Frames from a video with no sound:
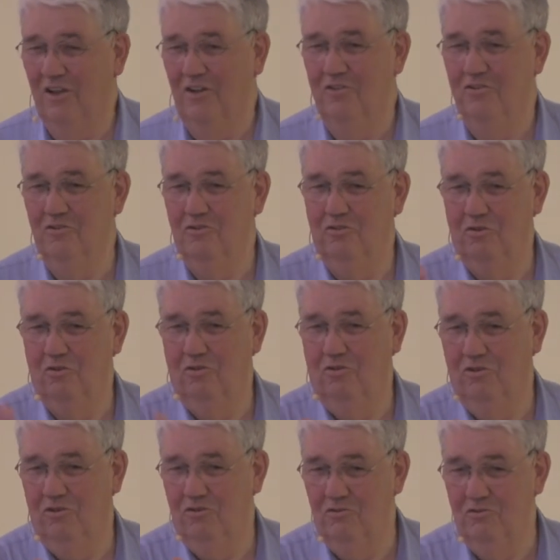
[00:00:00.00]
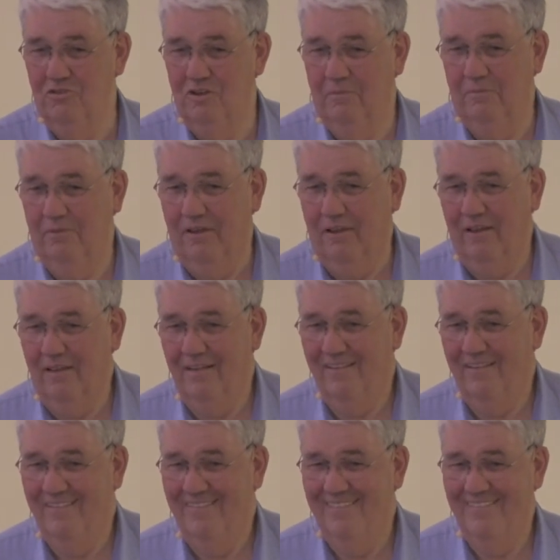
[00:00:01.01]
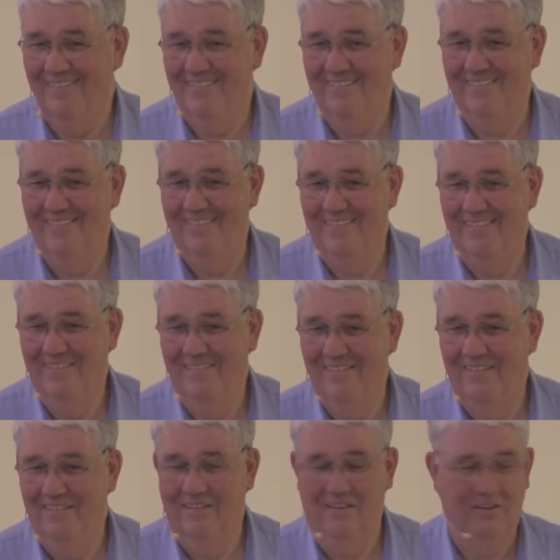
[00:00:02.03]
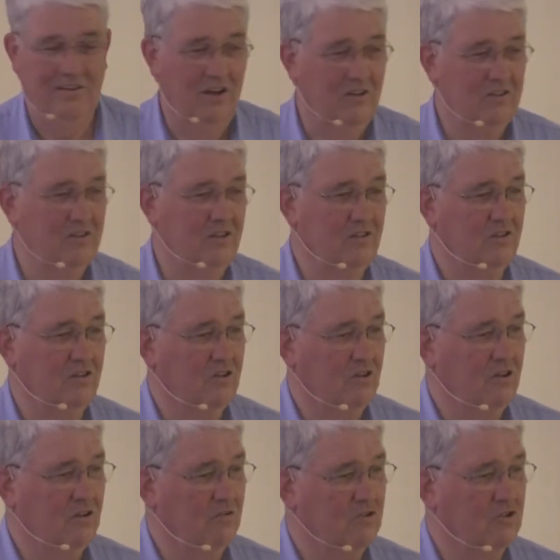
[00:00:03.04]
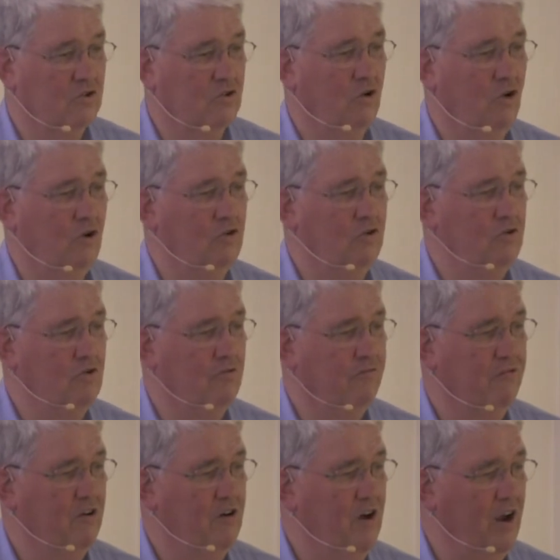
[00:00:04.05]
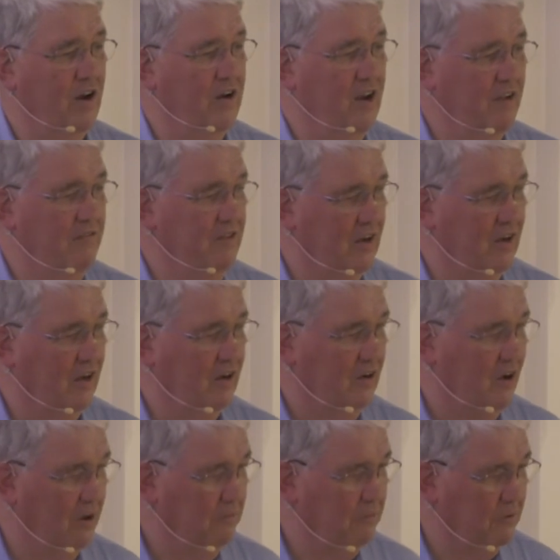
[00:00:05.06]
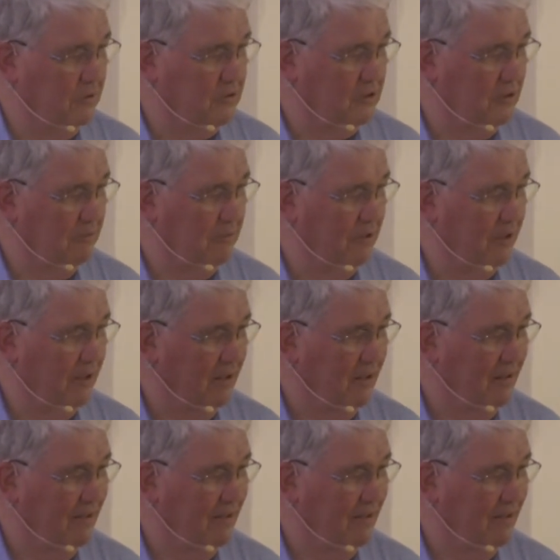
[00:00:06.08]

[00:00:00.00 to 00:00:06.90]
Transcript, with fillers: tell you to go and do something. It doesn't scold you for not having accomplished something.